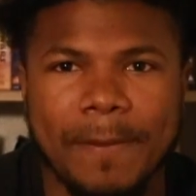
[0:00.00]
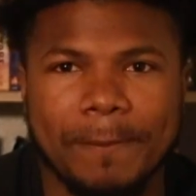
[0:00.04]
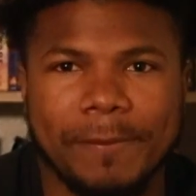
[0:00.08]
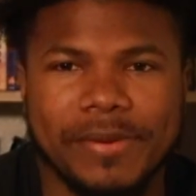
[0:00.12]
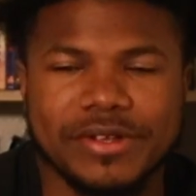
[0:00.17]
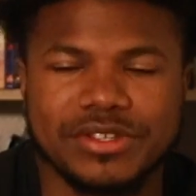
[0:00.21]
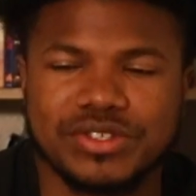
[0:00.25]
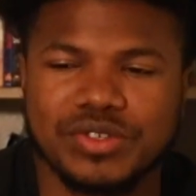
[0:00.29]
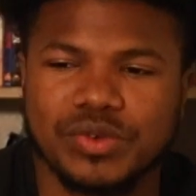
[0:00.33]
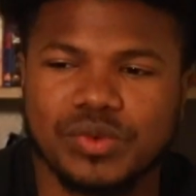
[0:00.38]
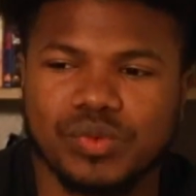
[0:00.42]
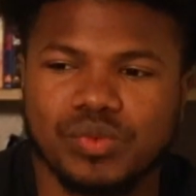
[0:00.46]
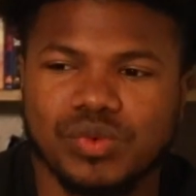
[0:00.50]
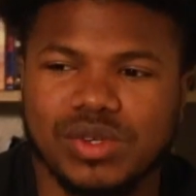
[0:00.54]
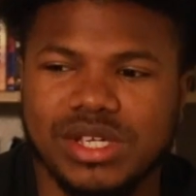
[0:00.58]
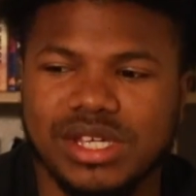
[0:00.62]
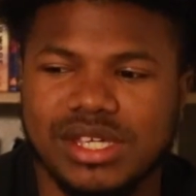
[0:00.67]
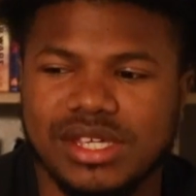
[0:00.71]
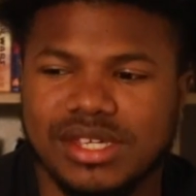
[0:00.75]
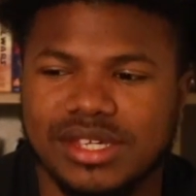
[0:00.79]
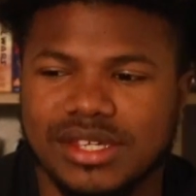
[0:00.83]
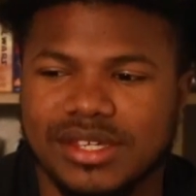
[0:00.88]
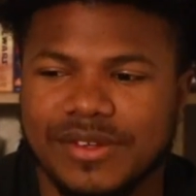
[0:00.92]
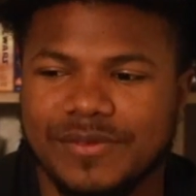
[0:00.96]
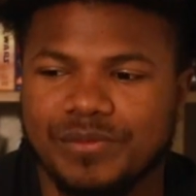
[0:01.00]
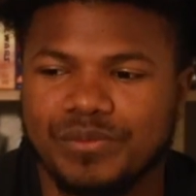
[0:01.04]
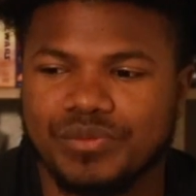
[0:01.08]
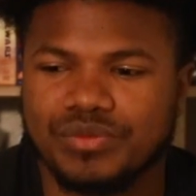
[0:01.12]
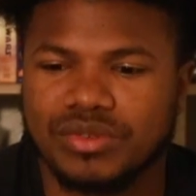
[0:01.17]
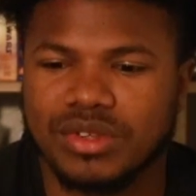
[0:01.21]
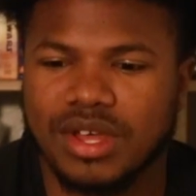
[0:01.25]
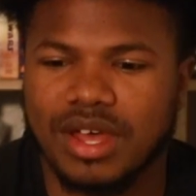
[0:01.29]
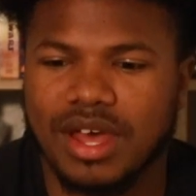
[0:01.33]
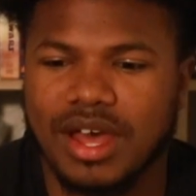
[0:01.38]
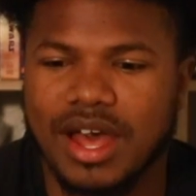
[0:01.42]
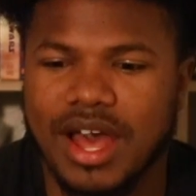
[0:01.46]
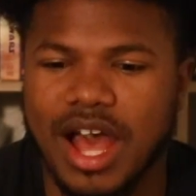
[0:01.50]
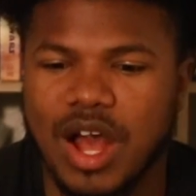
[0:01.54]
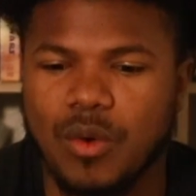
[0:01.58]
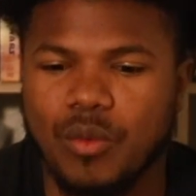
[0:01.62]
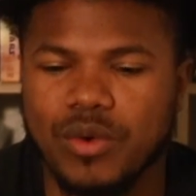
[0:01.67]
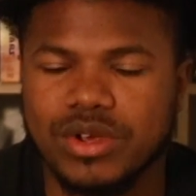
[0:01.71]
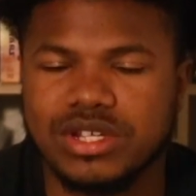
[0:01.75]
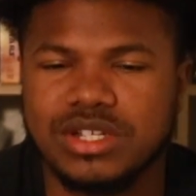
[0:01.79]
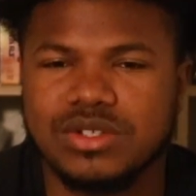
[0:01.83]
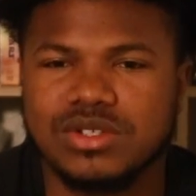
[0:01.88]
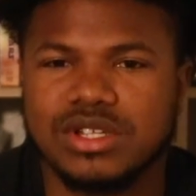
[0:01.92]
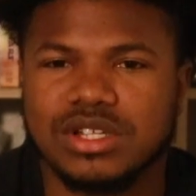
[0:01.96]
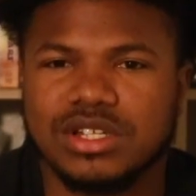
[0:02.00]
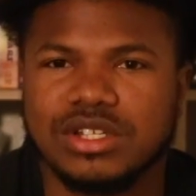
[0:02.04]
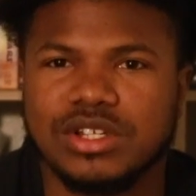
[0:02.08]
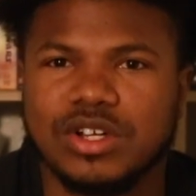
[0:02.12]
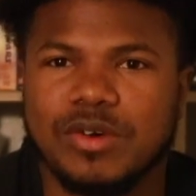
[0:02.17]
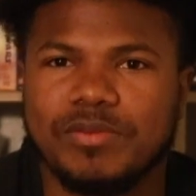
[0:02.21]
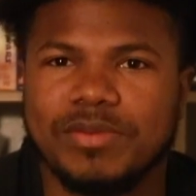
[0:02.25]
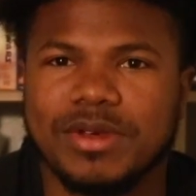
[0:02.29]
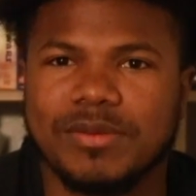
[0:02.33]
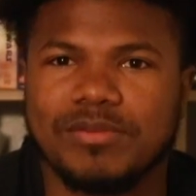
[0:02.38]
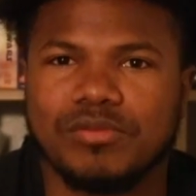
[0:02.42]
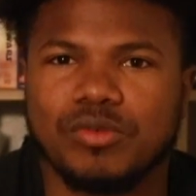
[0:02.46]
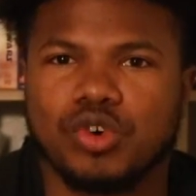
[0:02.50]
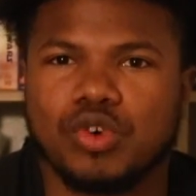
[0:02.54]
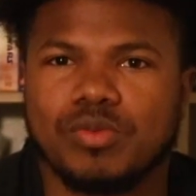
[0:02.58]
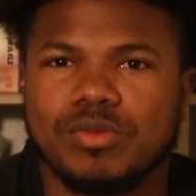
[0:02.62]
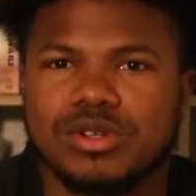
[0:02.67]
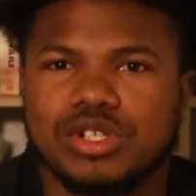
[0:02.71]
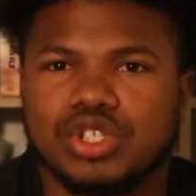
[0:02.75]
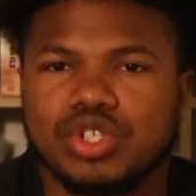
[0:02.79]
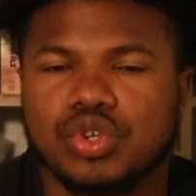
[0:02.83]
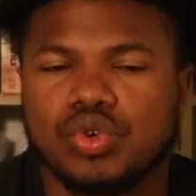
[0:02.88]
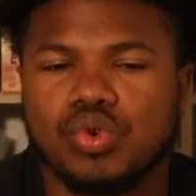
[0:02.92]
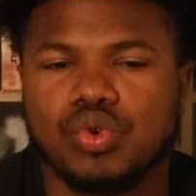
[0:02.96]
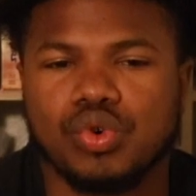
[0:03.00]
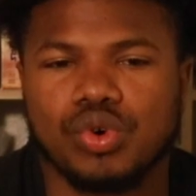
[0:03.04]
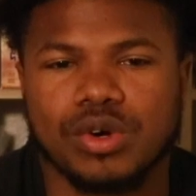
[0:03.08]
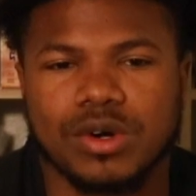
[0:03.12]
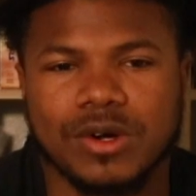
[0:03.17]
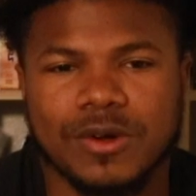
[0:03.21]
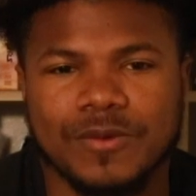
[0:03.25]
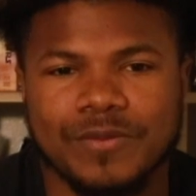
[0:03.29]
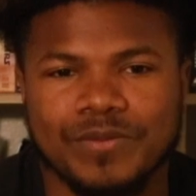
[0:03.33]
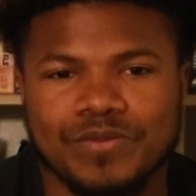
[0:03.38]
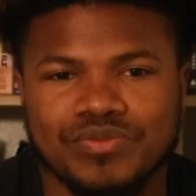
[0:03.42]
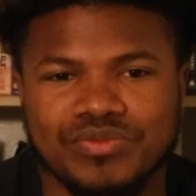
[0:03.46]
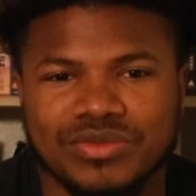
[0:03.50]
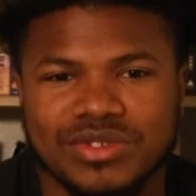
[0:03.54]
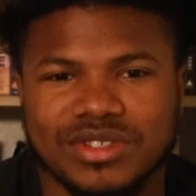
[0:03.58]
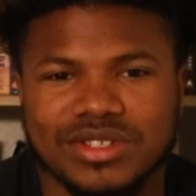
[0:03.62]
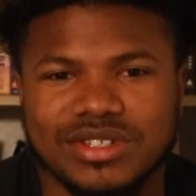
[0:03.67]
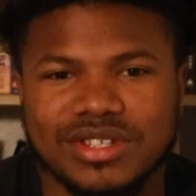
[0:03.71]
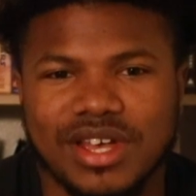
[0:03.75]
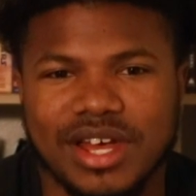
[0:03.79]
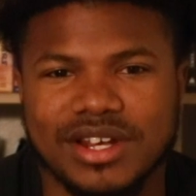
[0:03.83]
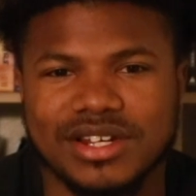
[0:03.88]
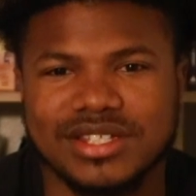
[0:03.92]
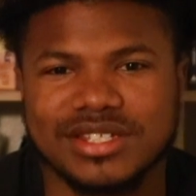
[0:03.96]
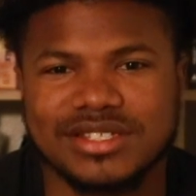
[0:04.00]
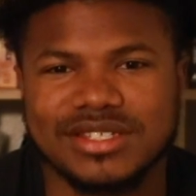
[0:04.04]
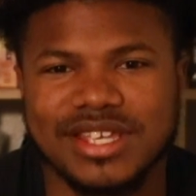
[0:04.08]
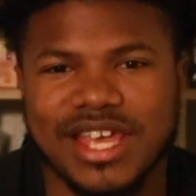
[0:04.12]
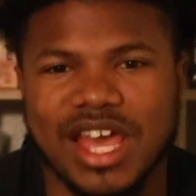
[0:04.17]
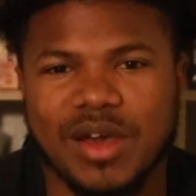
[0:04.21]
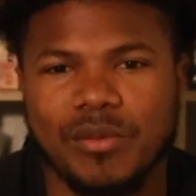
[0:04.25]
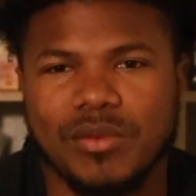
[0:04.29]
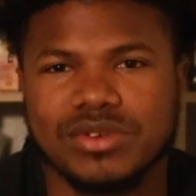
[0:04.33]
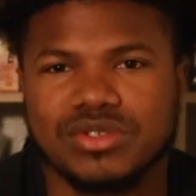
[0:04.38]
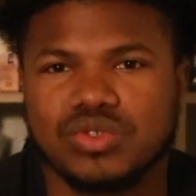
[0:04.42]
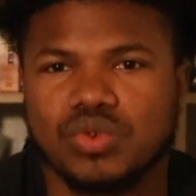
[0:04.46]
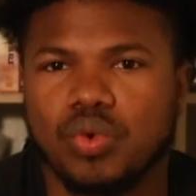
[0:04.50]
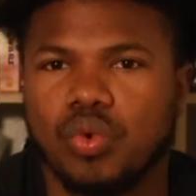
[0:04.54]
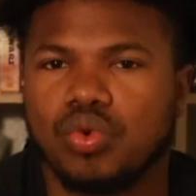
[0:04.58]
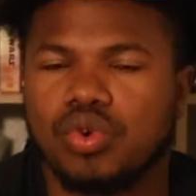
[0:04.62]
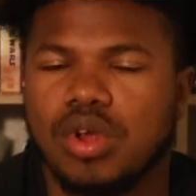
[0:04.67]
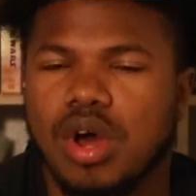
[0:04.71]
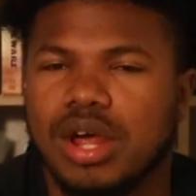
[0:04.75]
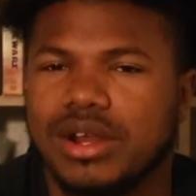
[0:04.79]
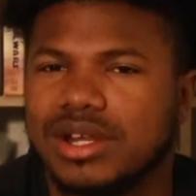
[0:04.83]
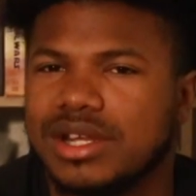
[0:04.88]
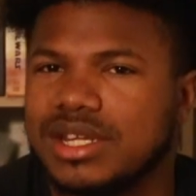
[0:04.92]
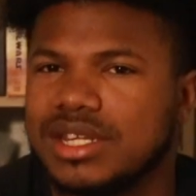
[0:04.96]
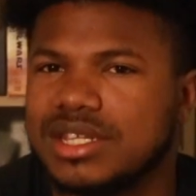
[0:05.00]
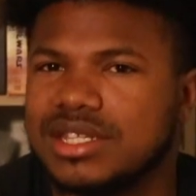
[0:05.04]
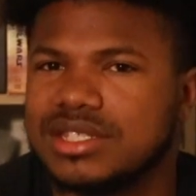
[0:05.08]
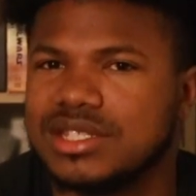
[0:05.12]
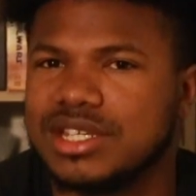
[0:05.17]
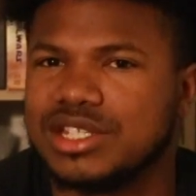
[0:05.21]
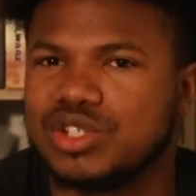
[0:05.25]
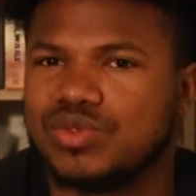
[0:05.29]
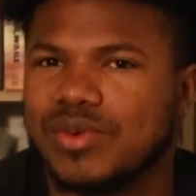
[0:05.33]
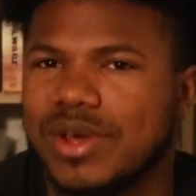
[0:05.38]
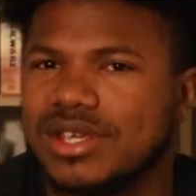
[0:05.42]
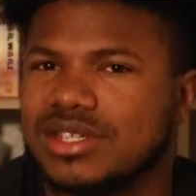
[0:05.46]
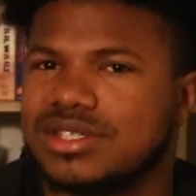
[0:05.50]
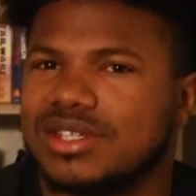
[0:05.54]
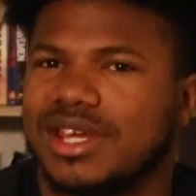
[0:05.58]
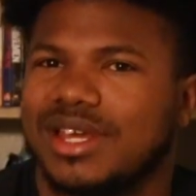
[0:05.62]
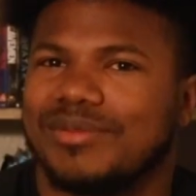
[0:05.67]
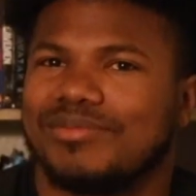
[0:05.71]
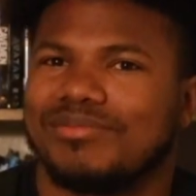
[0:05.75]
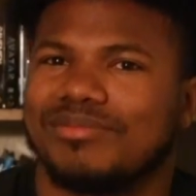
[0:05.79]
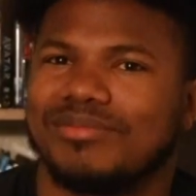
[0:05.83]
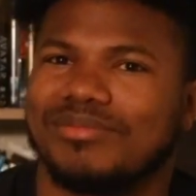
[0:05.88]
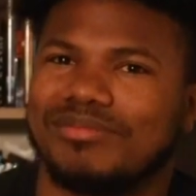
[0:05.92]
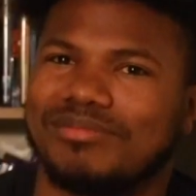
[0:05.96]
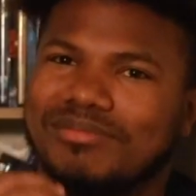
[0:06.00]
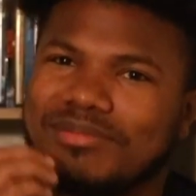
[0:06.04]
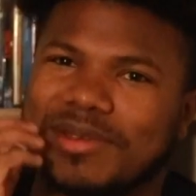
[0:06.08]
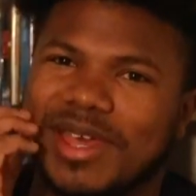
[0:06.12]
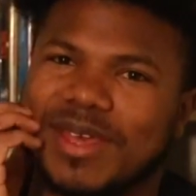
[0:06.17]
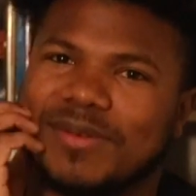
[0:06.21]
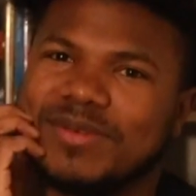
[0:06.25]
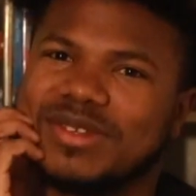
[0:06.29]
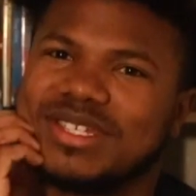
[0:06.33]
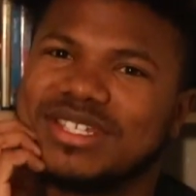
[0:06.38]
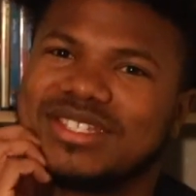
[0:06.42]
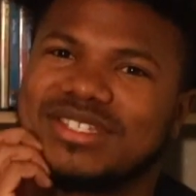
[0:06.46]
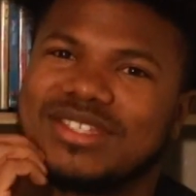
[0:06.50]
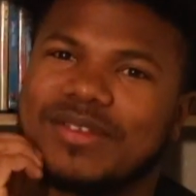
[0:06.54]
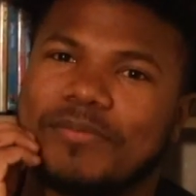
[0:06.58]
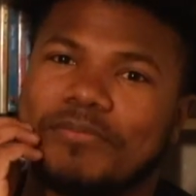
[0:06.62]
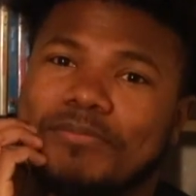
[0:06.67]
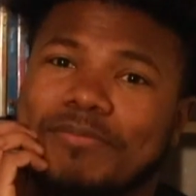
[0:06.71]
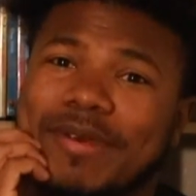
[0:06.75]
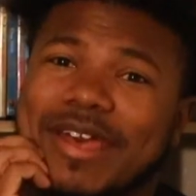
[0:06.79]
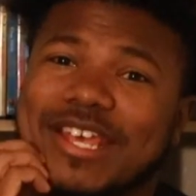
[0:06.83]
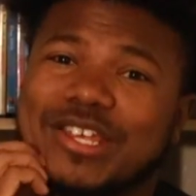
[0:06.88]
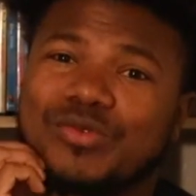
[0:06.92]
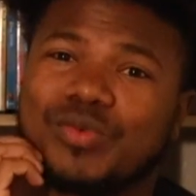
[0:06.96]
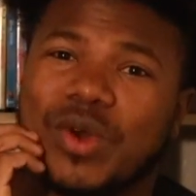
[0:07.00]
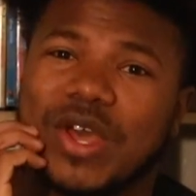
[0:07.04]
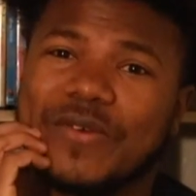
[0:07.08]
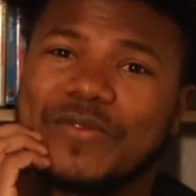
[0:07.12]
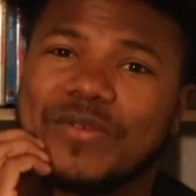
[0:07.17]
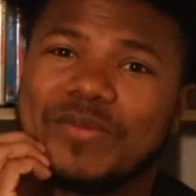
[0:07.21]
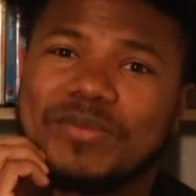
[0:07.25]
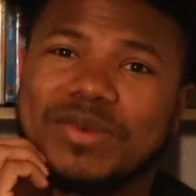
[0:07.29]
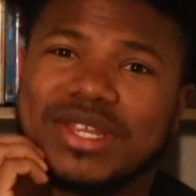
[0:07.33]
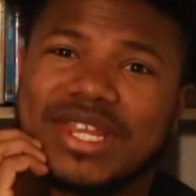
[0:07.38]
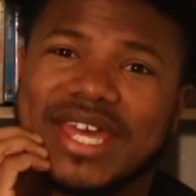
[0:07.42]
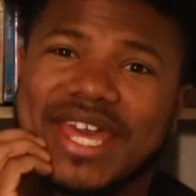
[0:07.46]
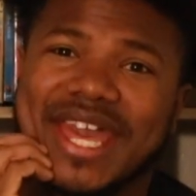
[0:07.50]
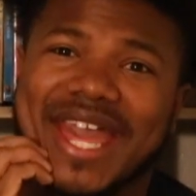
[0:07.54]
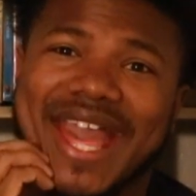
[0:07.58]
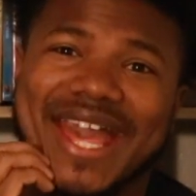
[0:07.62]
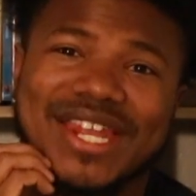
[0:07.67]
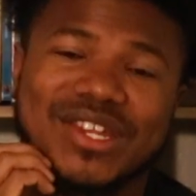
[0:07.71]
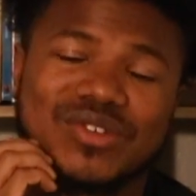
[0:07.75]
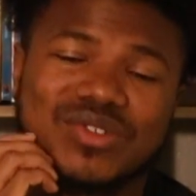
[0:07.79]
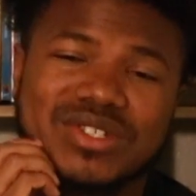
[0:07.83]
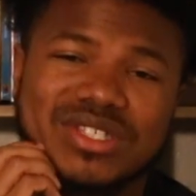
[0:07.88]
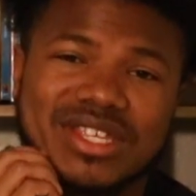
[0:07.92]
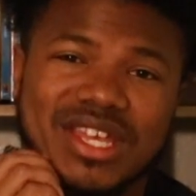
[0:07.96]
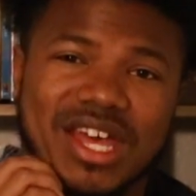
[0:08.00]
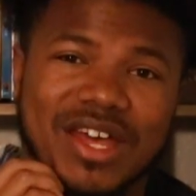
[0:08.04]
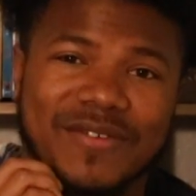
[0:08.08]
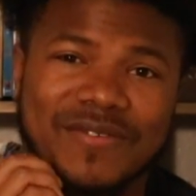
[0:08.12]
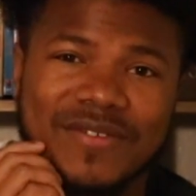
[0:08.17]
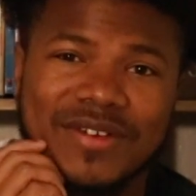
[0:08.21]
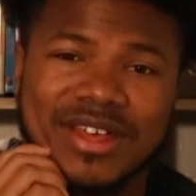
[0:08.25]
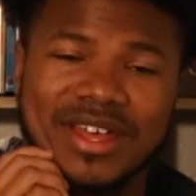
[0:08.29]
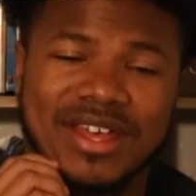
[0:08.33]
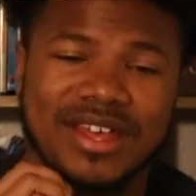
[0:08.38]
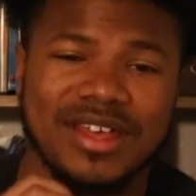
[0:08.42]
But Tariq, I wish he was a little bit more mature to understand what's going on in these situations. Like, maybe this isn't the best way for me to handle stuff.